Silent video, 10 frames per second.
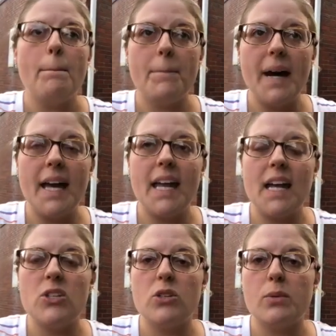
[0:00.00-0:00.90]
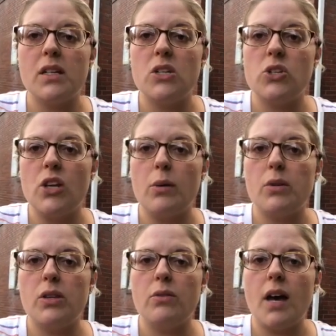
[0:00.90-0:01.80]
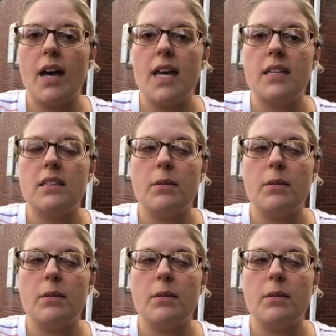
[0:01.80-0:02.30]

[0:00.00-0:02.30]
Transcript: But I just wanted to share with you guys